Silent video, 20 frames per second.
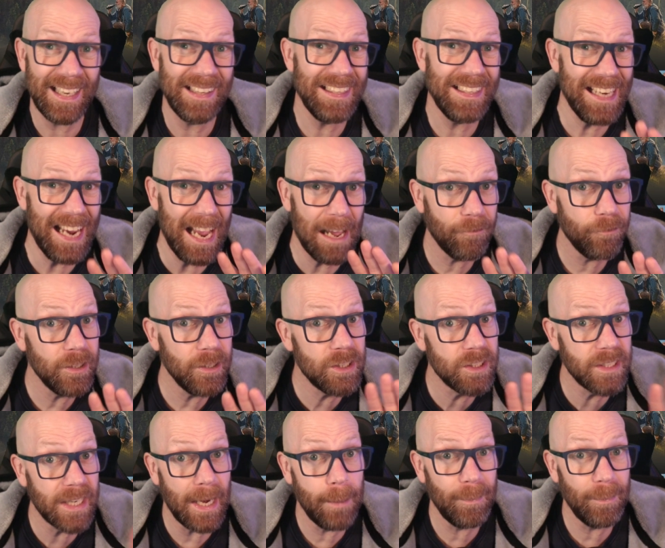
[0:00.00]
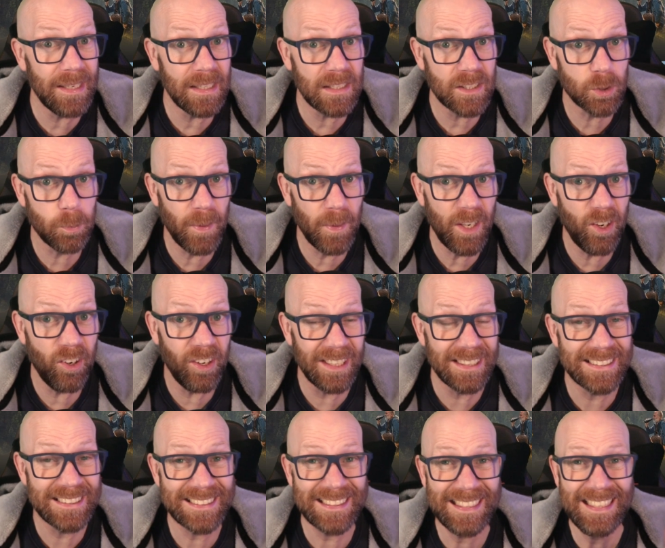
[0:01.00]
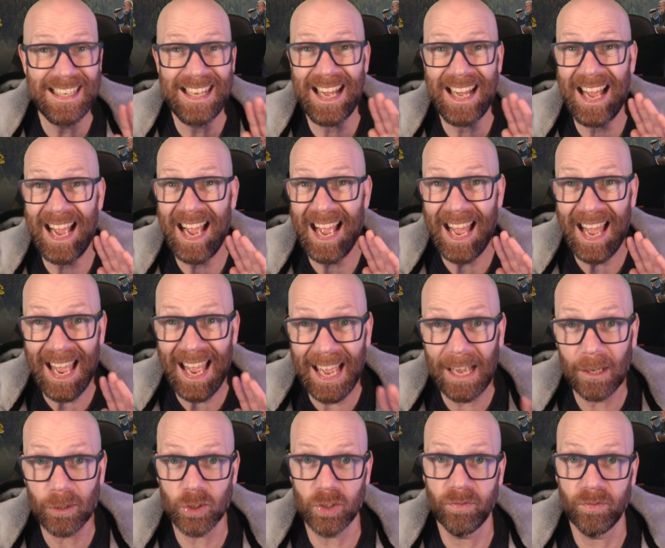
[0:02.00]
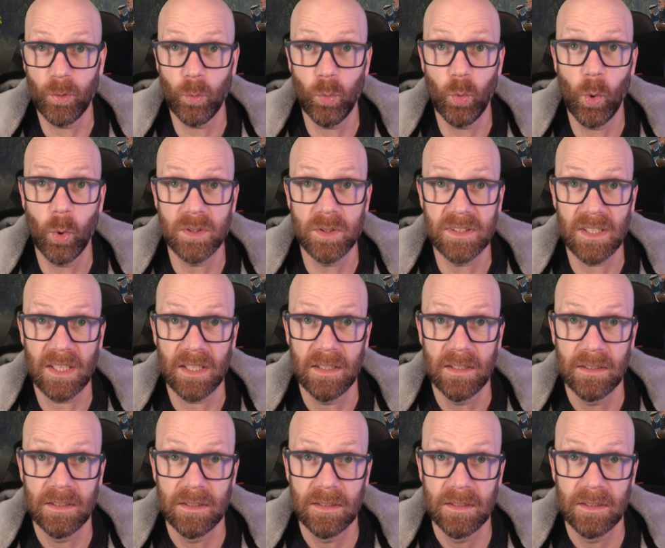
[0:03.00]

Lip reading: and the average gaming experience out of the water.